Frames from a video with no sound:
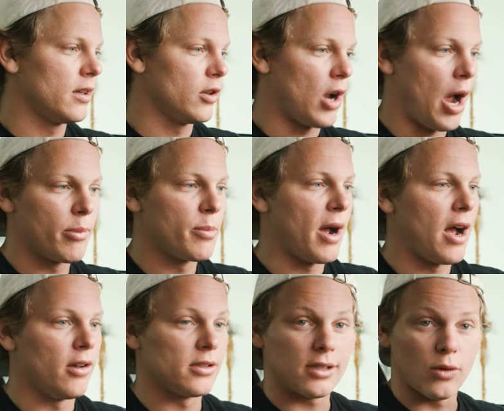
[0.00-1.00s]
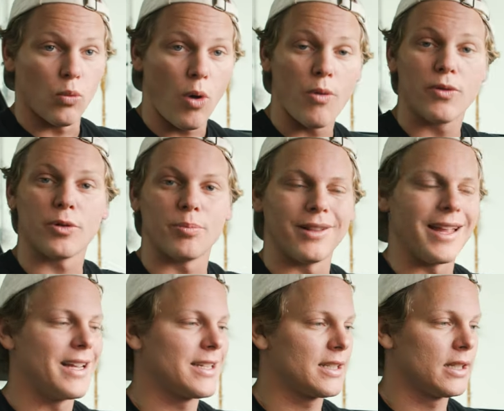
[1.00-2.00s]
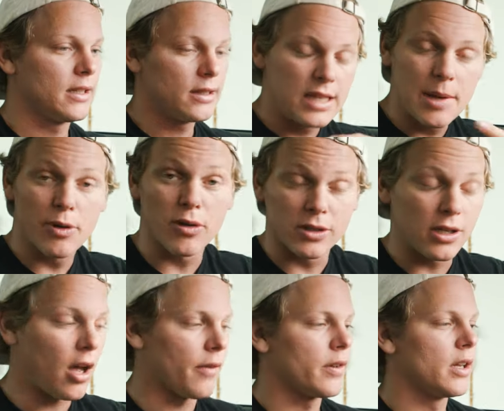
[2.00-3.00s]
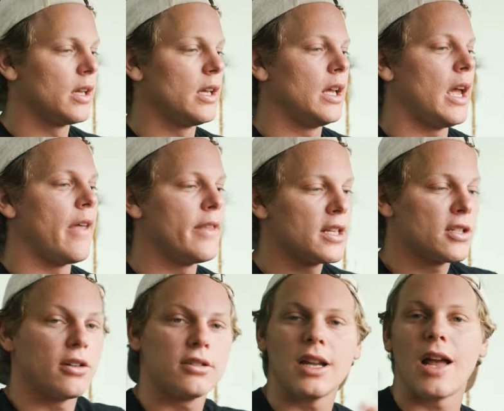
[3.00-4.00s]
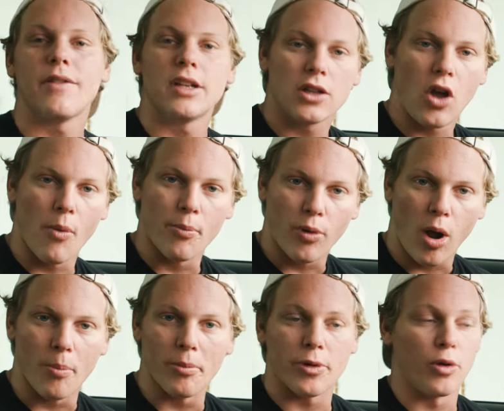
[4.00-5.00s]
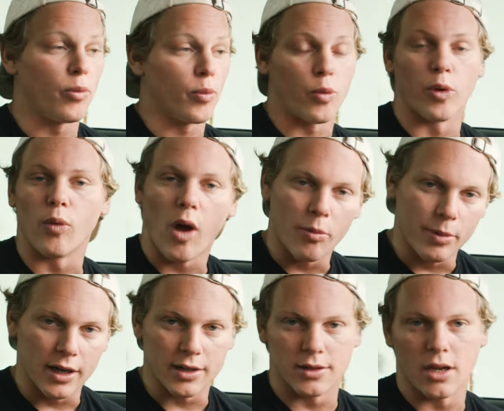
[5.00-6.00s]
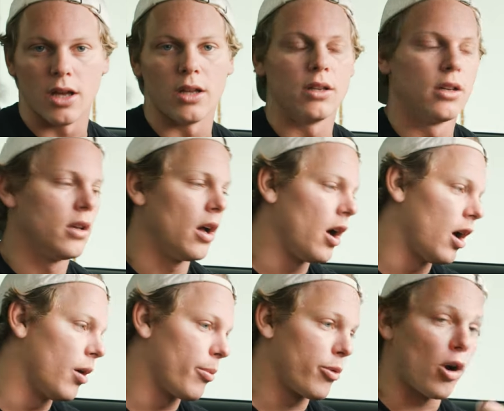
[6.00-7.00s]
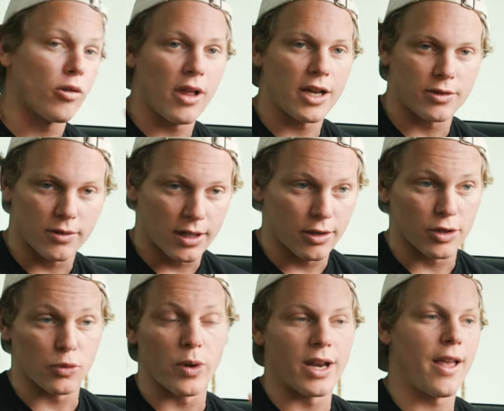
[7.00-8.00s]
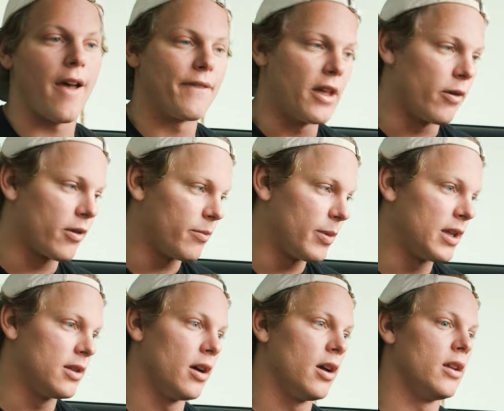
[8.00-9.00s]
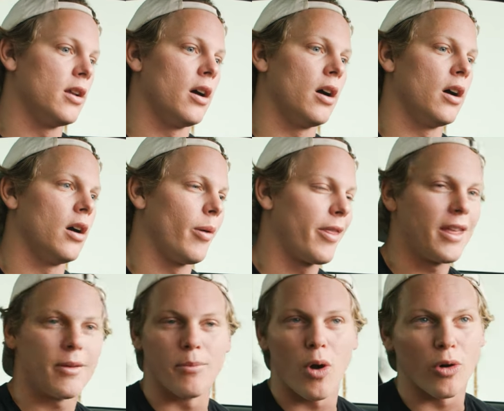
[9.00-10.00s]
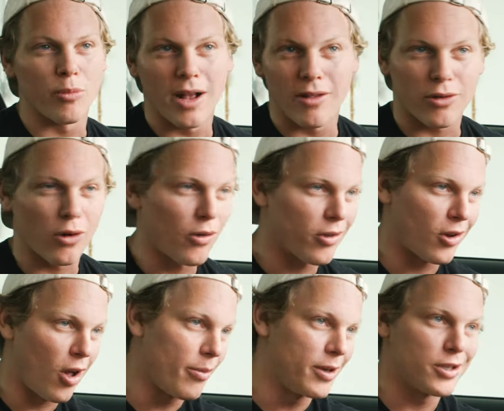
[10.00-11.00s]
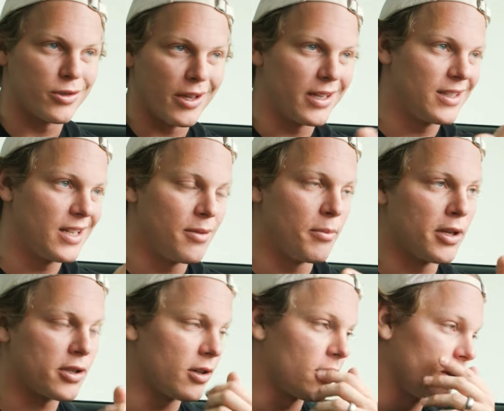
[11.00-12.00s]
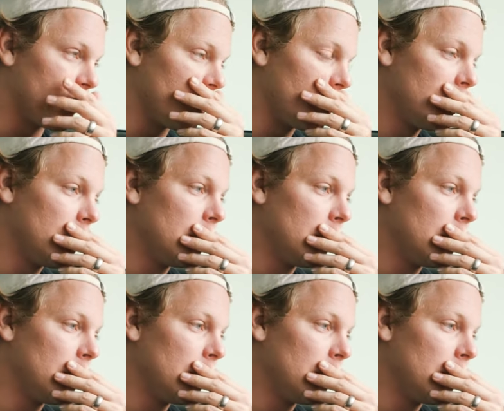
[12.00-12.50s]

You know, how many miles? What was replaced? Typical stuff. And then start to dive into the common problems, you know, where rod bearings done, um, throttle wax when have those been done? Um, I think motor mounts are also a common issue I didn't mention earlier.